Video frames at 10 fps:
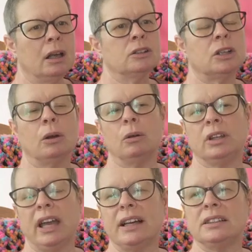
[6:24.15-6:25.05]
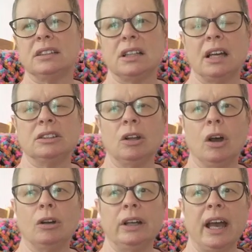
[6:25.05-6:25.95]
So the exercise
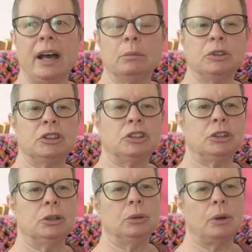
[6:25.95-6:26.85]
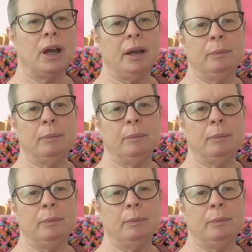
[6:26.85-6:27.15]
not only helps to